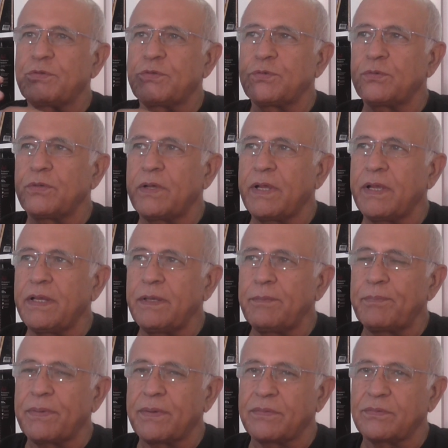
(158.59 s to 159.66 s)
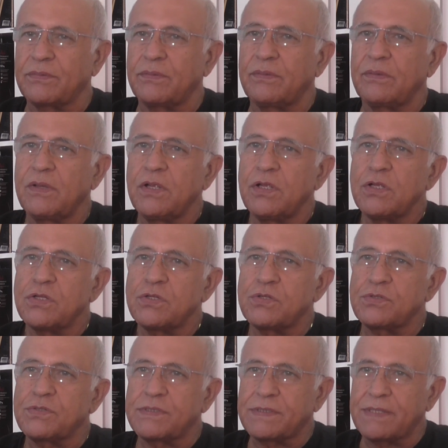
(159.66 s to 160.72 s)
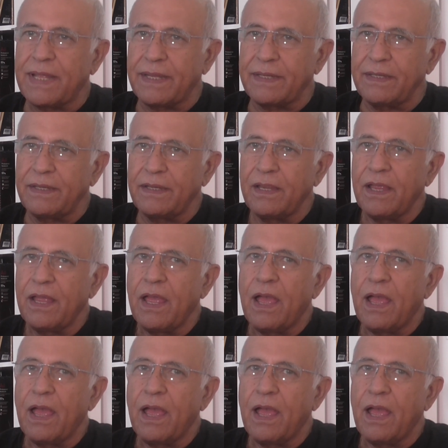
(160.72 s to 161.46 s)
to any person to study